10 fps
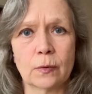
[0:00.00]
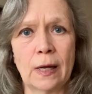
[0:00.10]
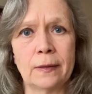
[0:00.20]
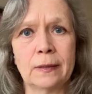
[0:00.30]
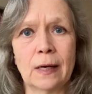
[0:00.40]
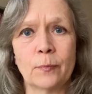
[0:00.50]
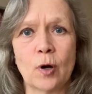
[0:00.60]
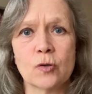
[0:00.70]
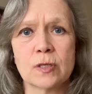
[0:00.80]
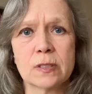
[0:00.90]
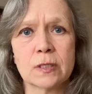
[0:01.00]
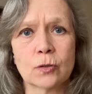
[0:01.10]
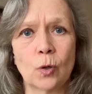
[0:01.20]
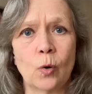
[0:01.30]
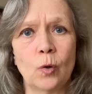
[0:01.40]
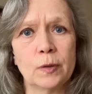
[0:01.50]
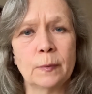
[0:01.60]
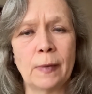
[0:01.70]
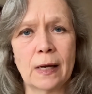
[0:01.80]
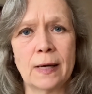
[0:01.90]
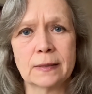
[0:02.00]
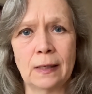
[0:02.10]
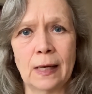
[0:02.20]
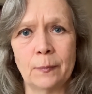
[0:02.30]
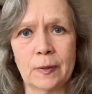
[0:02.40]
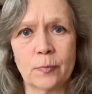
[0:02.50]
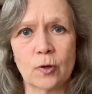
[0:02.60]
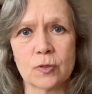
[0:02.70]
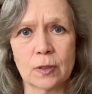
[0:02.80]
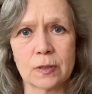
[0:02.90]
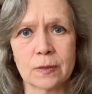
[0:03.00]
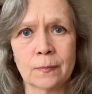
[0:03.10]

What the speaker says: And the process is called my heart alignment process.